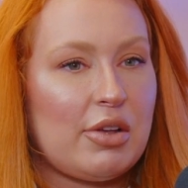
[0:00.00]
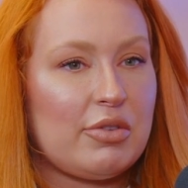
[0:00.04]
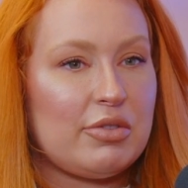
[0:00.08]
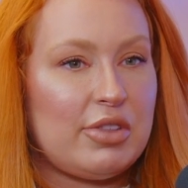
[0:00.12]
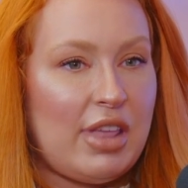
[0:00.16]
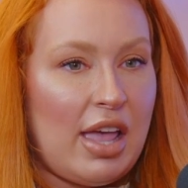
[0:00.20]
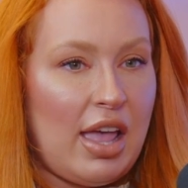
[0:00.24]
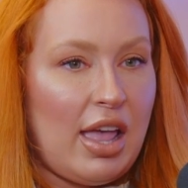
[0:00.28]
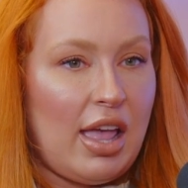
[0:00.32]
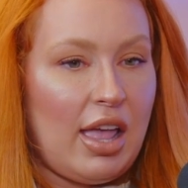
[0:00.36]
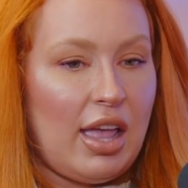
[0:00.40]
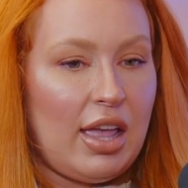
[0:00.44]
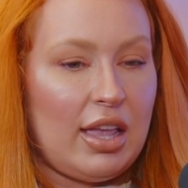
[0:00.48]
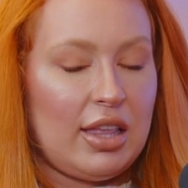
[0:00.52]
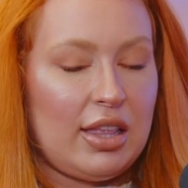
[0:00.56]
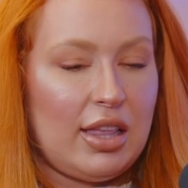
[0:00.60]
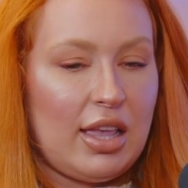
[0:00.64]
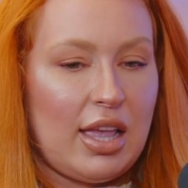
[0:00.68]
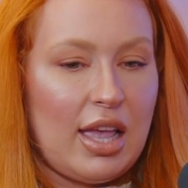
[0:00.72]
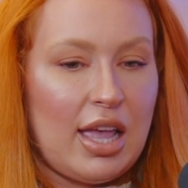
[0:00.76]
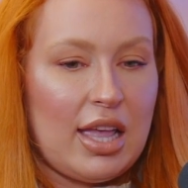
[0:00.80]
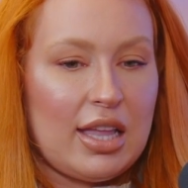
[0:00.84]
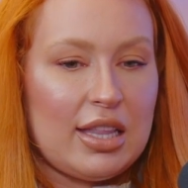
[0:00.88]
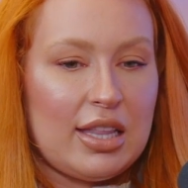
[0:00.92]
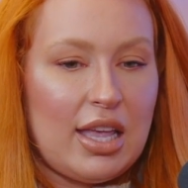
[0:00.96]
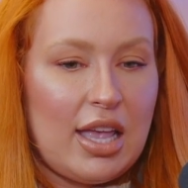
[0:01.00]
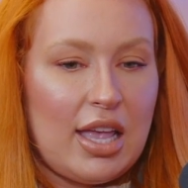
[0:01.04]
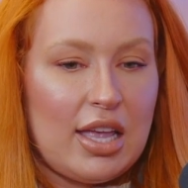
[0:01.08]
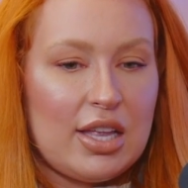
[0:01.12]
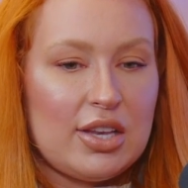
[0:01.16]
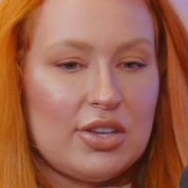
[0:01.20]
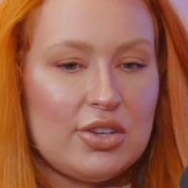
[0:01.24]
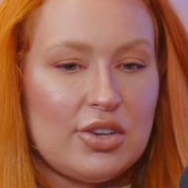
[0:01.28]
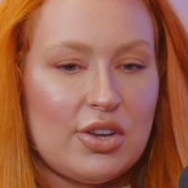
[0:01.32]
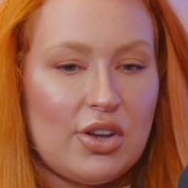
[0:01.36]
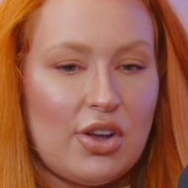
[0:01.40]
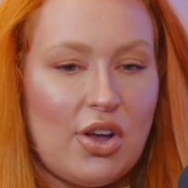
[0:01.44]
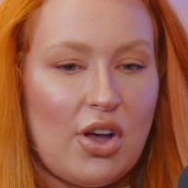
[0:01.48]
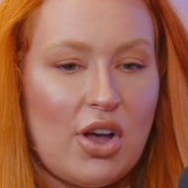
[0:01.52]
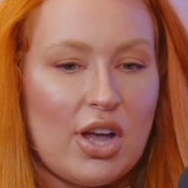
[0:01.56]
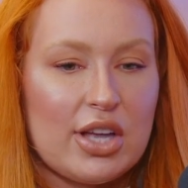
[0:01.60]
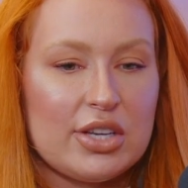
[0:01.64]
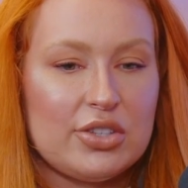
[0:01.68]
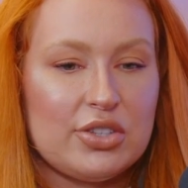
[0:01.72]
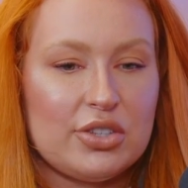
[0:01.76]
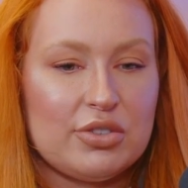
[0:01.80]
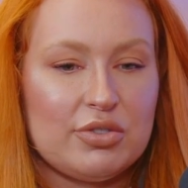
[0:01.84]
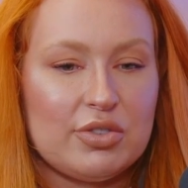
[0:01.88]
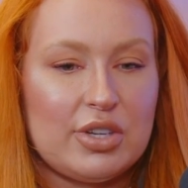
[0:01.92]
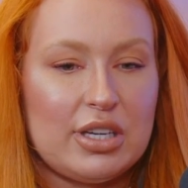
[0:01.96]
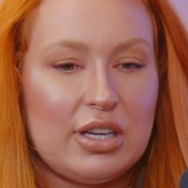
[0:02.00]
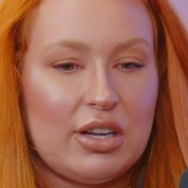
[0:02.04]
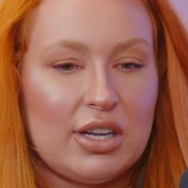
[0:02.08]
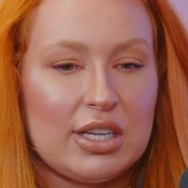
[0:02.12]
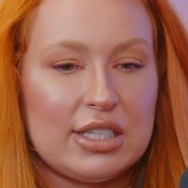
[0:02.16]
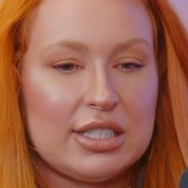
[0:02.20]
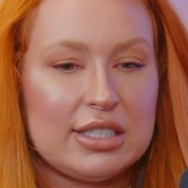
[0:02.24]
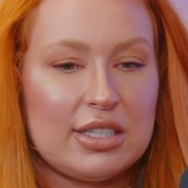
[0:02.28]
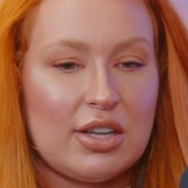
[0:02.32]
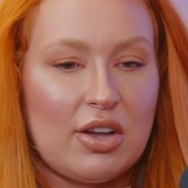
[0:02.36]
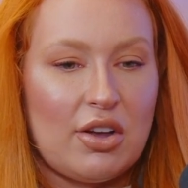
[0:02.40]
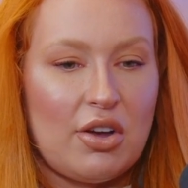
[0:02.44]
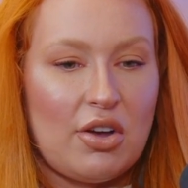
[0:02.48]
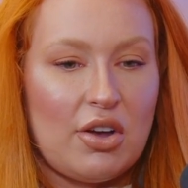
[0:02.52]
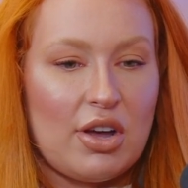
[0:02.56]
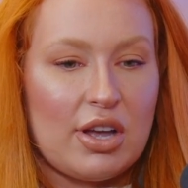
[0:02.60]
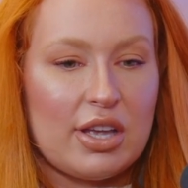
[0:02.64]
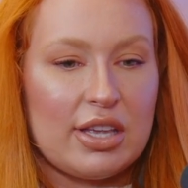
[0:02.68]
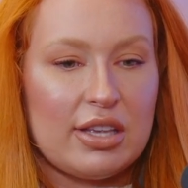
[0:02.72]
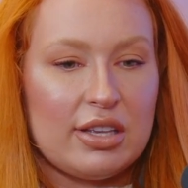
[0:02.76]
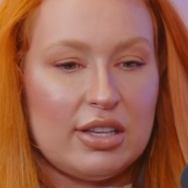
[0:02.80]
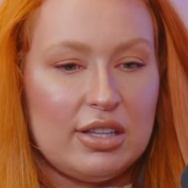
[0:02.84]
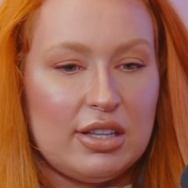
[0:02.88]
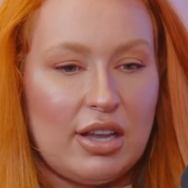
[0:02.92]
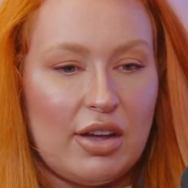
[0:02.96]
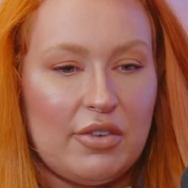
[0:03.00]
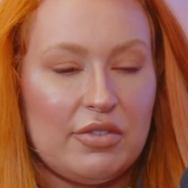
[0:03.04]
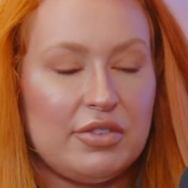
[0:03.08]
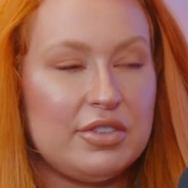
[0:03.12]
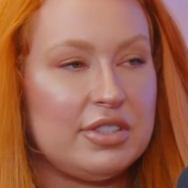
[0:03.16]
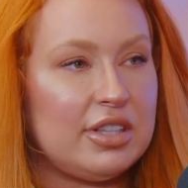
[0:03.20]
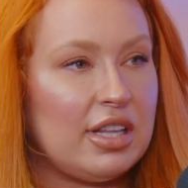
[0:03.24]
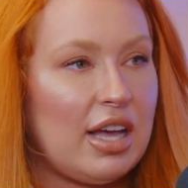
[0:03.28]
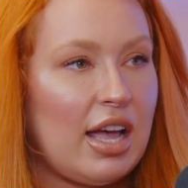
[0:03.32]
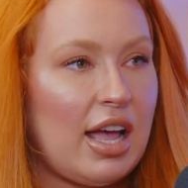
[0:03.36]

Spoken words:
There. And then I just realised that I loved